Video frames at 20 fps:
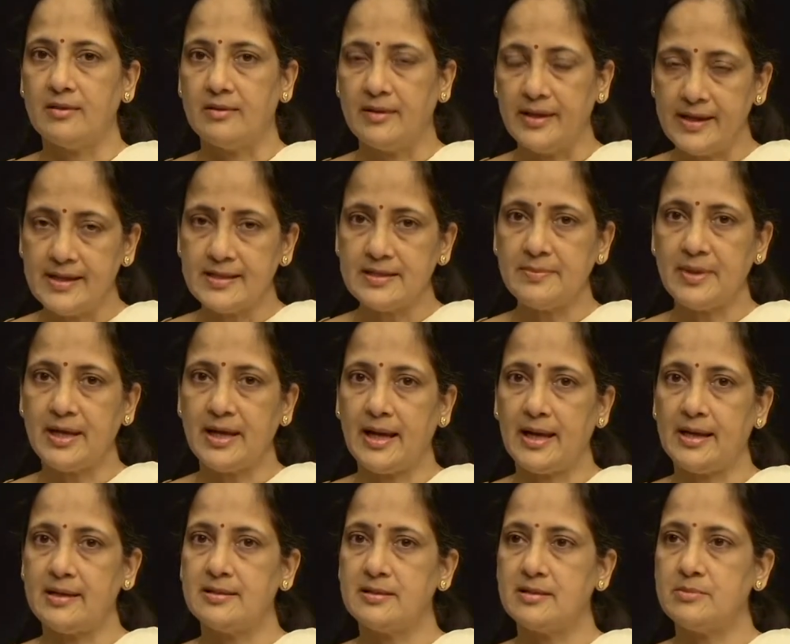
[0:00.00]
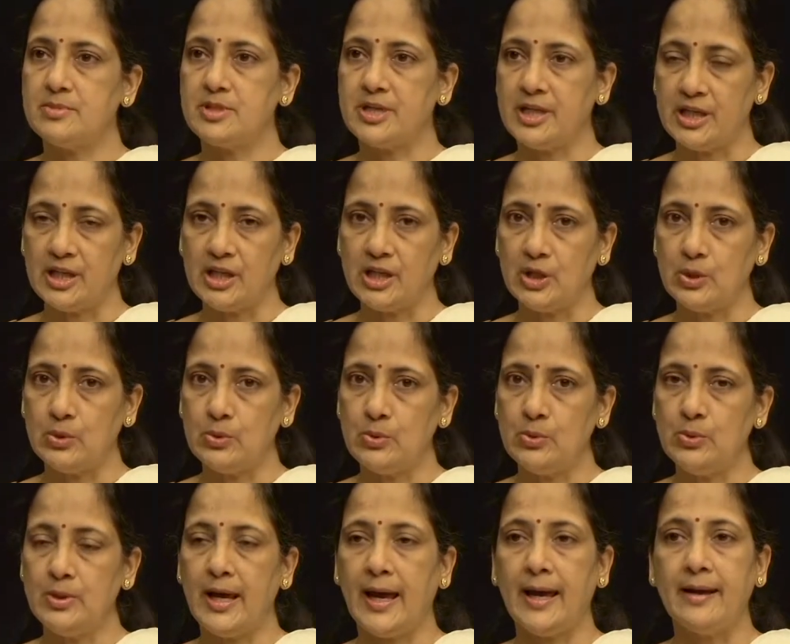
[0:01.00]
These mechanisms
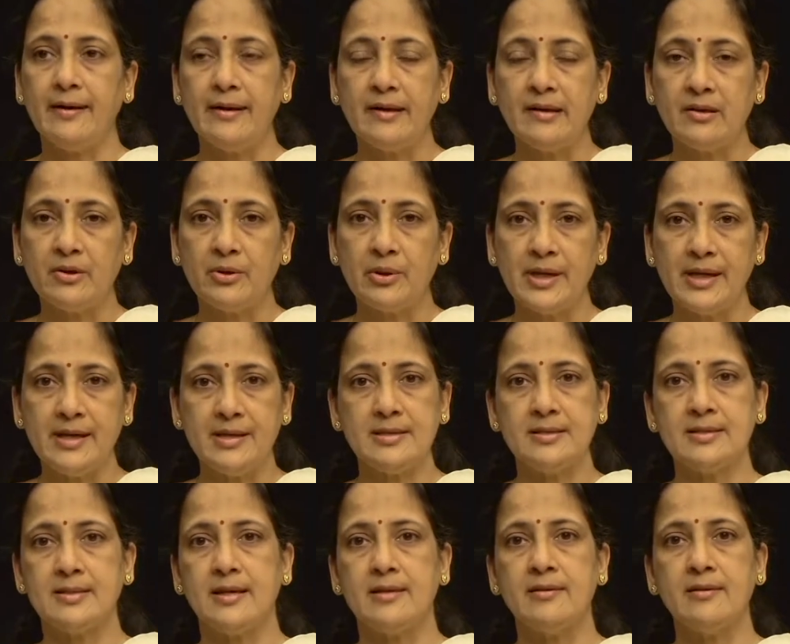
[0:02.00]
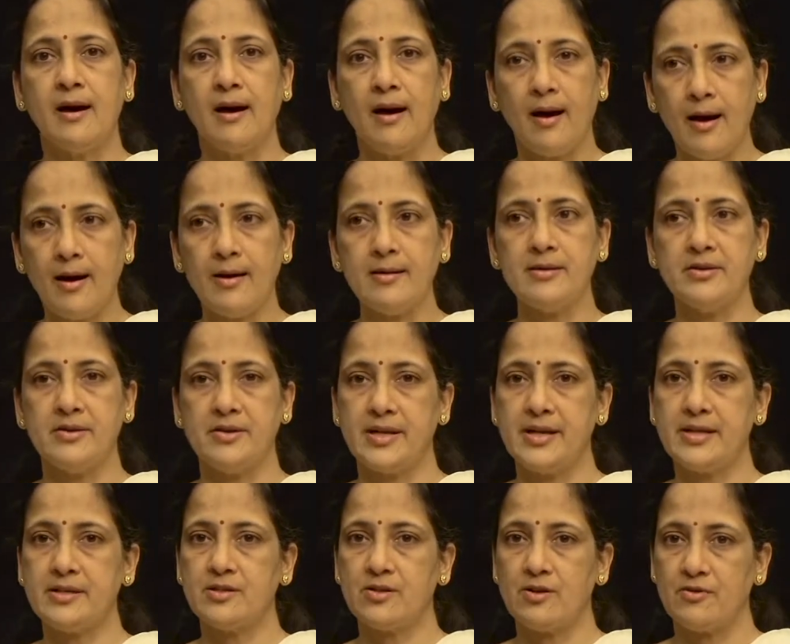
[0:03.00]
include an increase in the heart
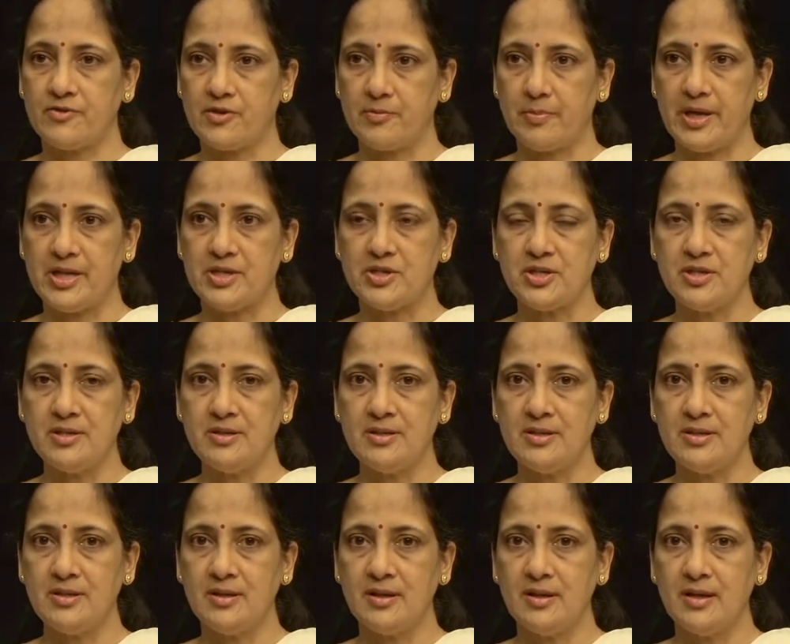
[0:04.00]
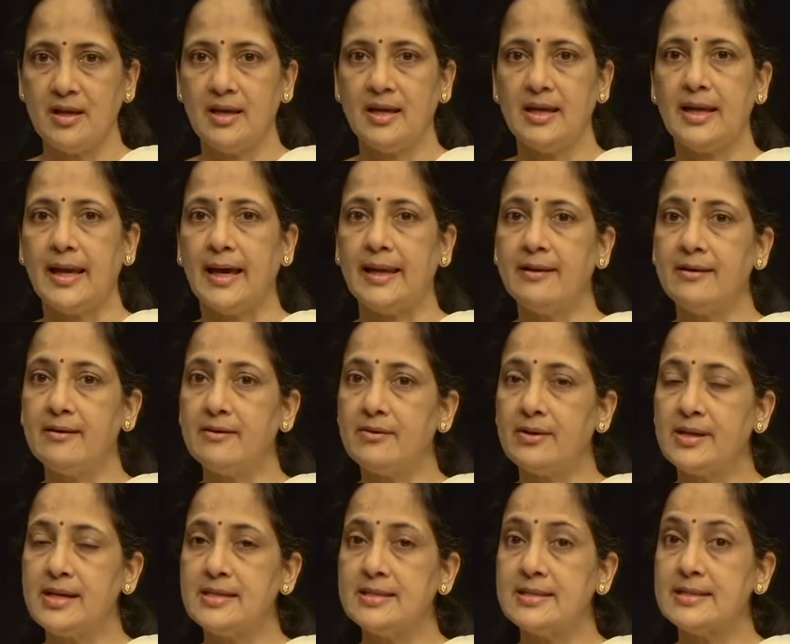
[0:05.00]
rate of the patient, an
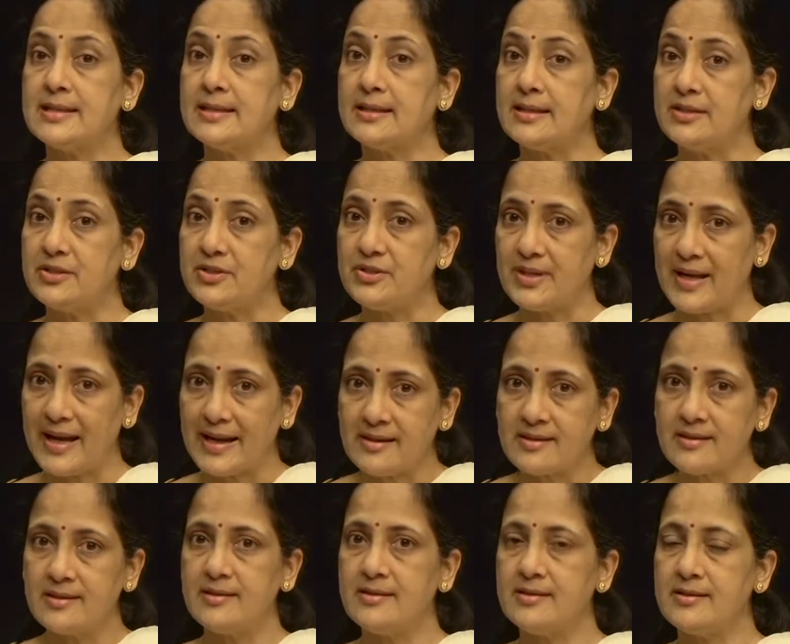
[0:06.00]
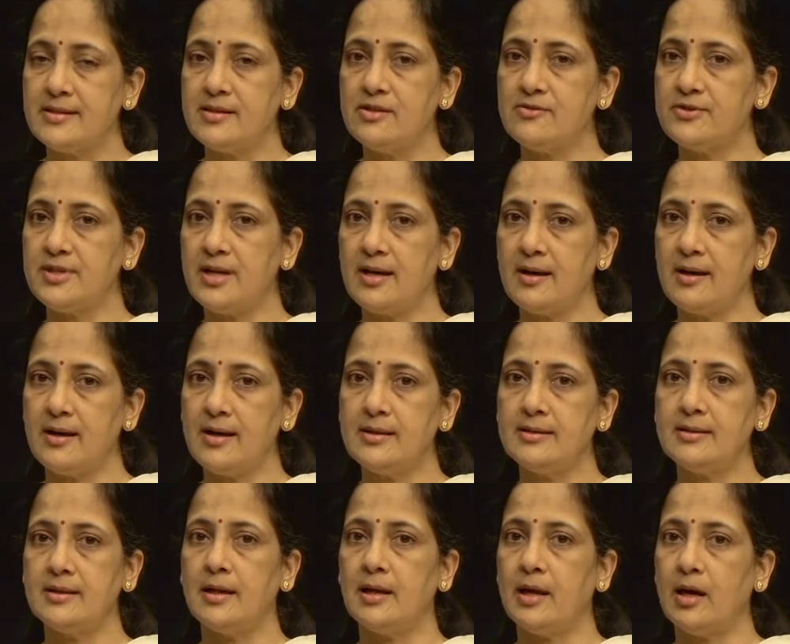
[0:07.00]
increase in the contractility of the
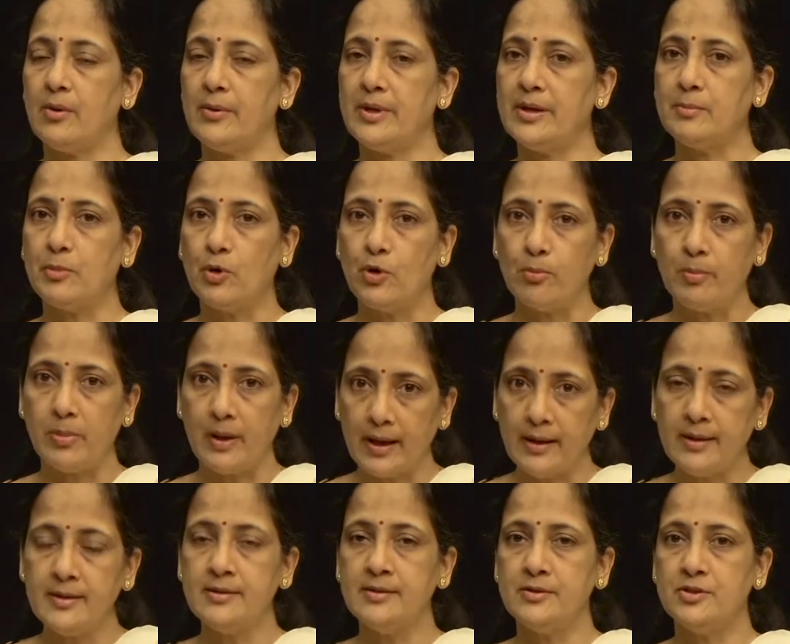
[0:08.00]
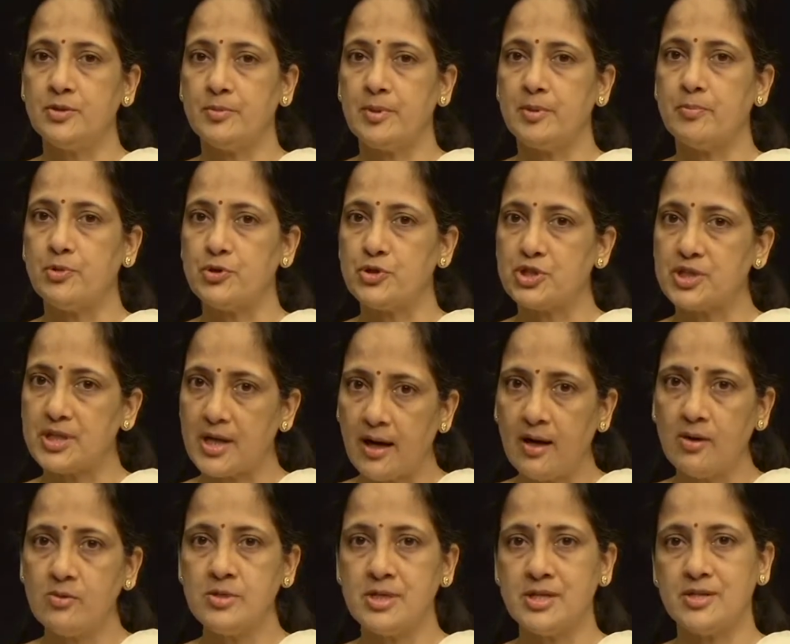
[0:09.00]
heart, allowing more blood to be pushed
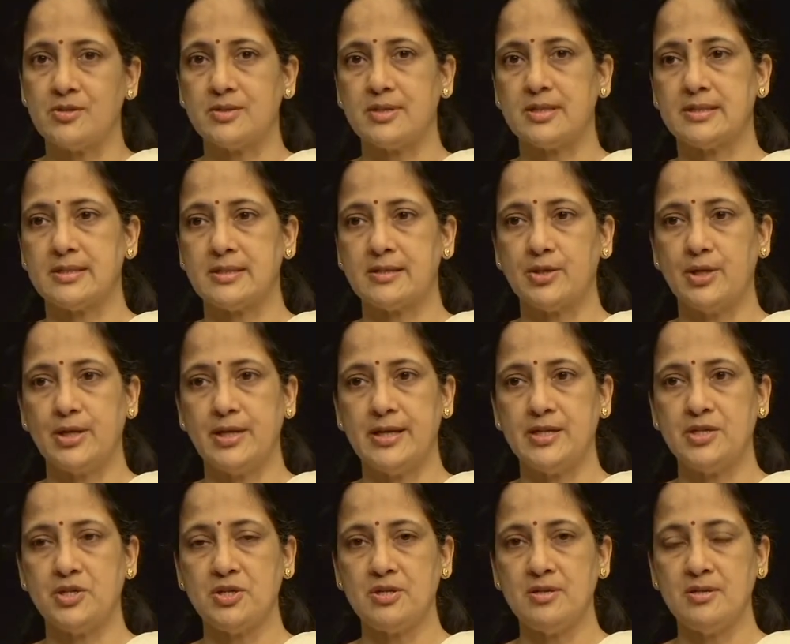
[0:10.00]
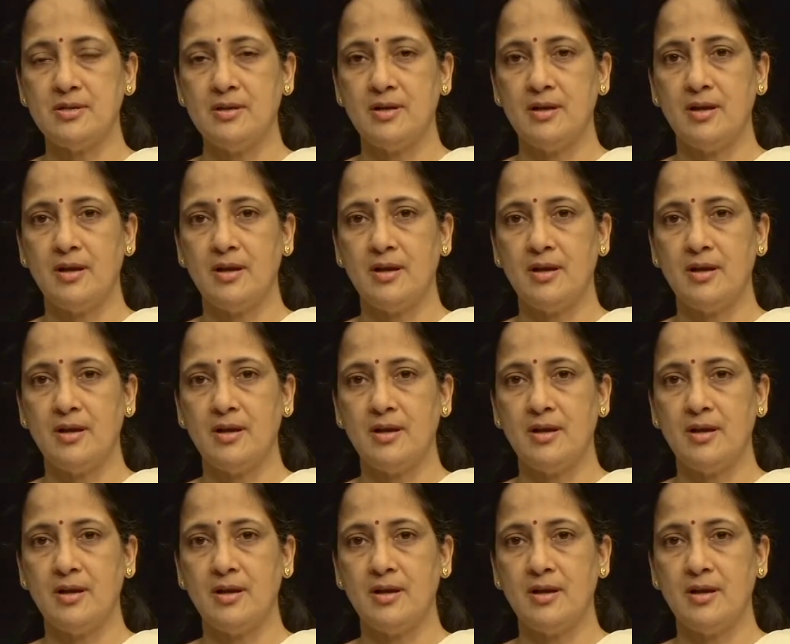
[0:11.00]
out into the circulation,